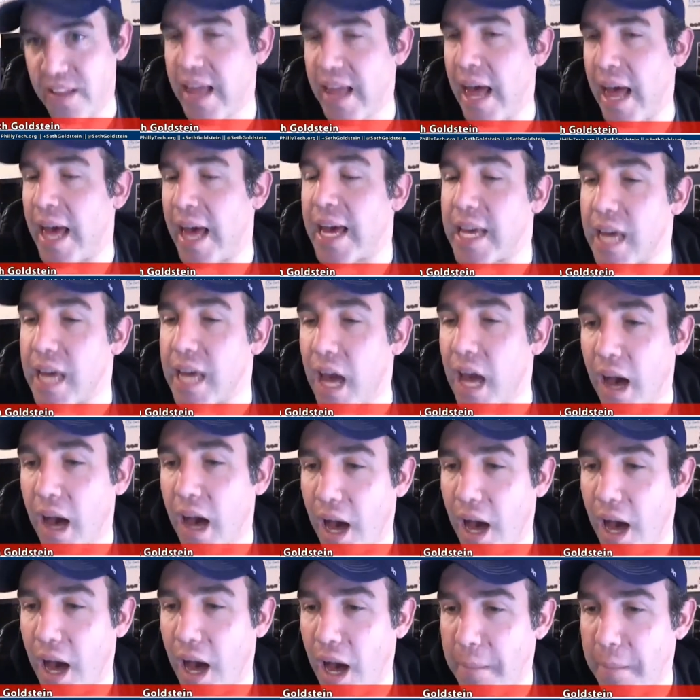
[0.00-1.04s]
day.
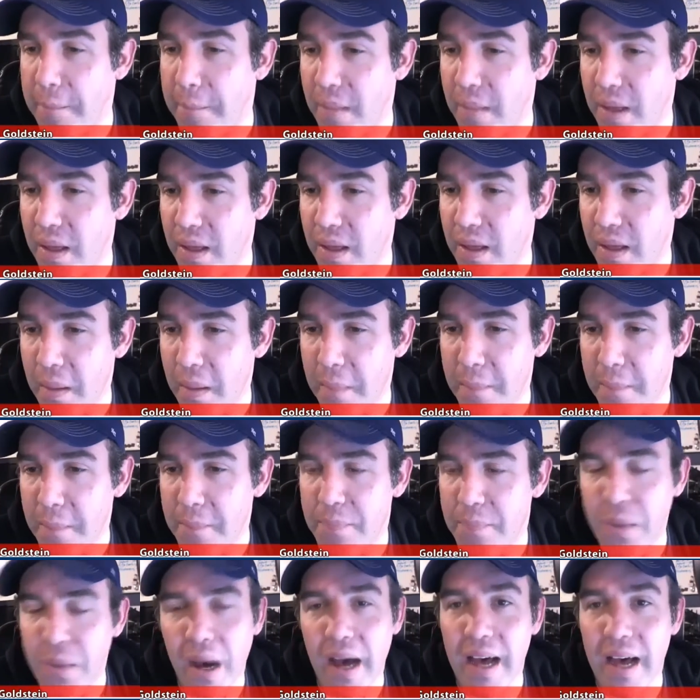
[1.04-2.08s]
Um,
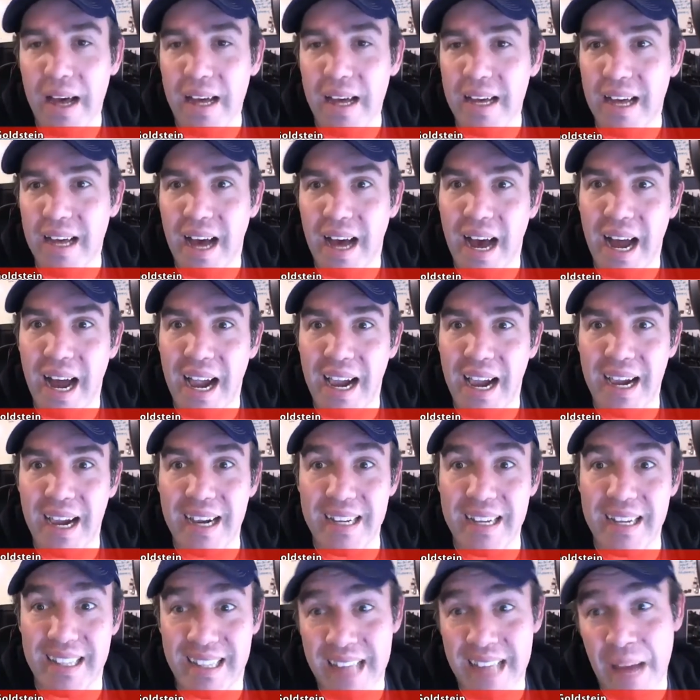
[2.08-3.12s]
but
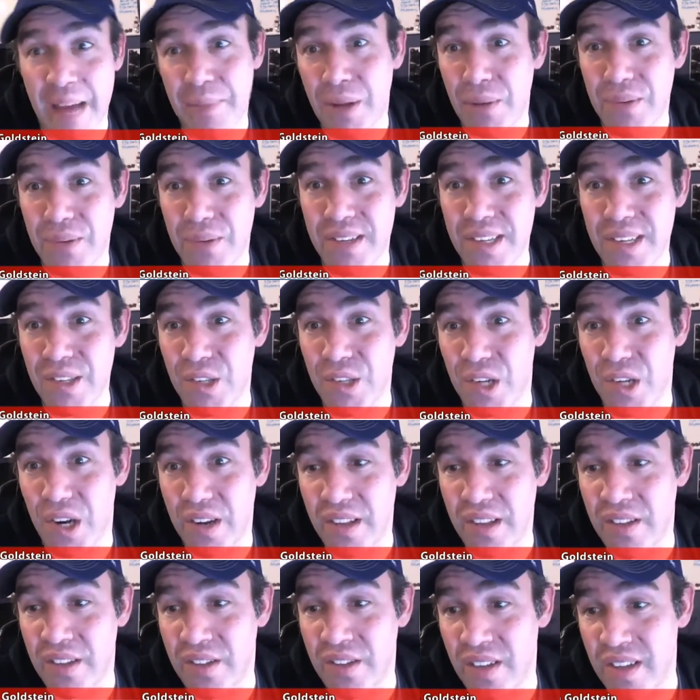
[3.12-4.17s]
Snapchat was easier
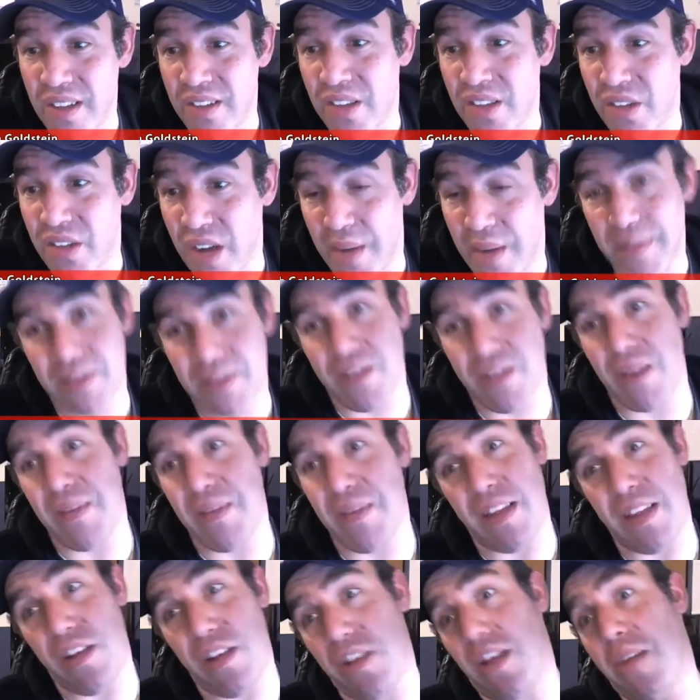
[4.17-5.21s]
than Instagram. Instagram's
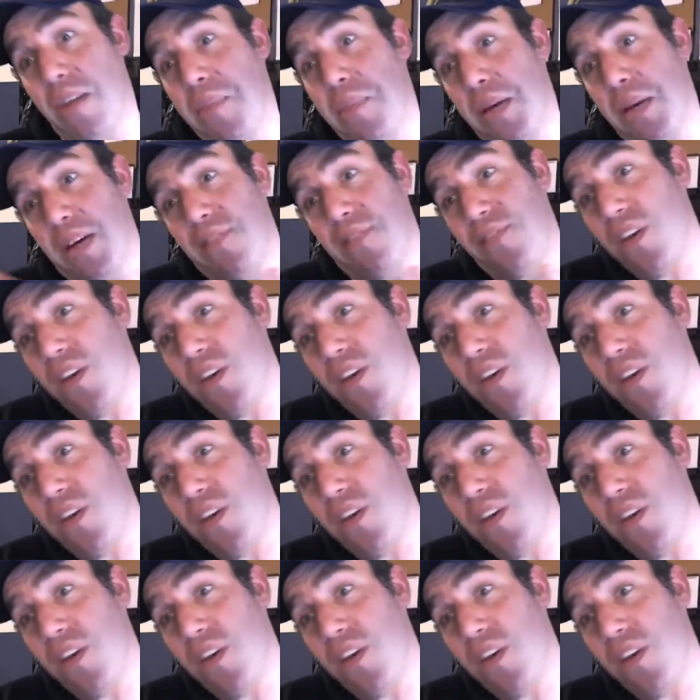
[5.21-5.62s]
like, you got to pick a